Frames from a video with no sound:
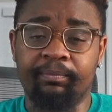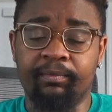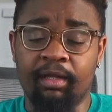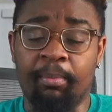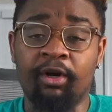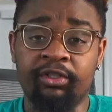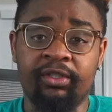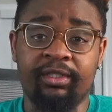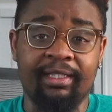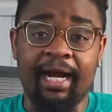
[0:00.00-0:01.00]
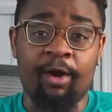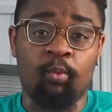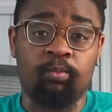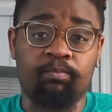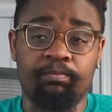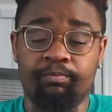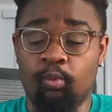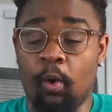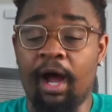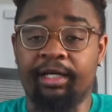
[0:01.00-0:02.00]
person that I
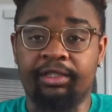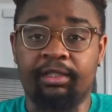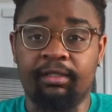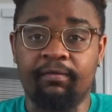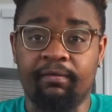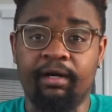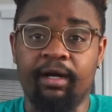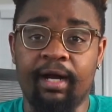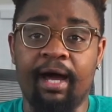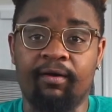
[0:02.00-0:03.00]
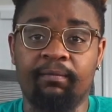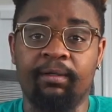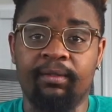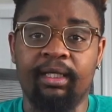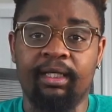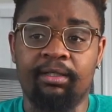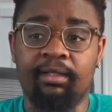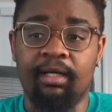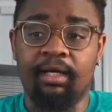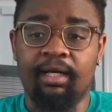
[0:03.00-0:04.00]
watched to figure out how to upload to Itch.
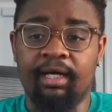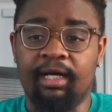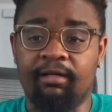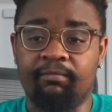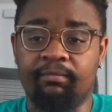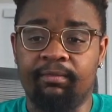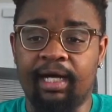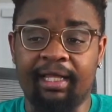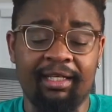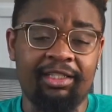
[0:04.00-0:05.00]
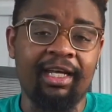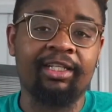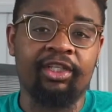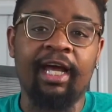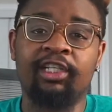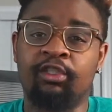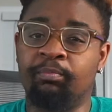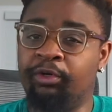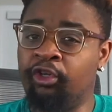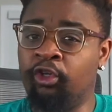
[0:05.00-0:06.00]
I think she actually has some
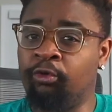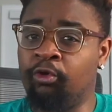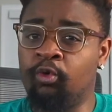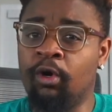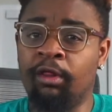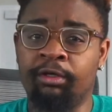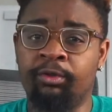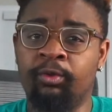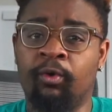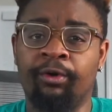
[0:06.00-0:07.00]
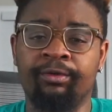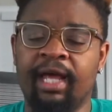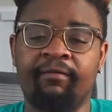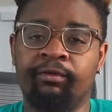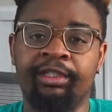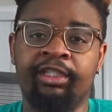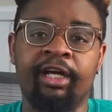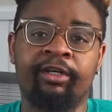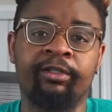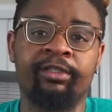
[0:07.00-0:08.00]
pretty cool other tutorials. I haven't really
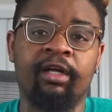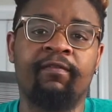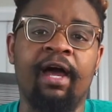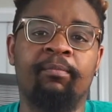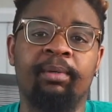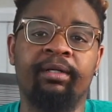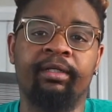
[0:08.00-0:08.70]
checked her stuff out, but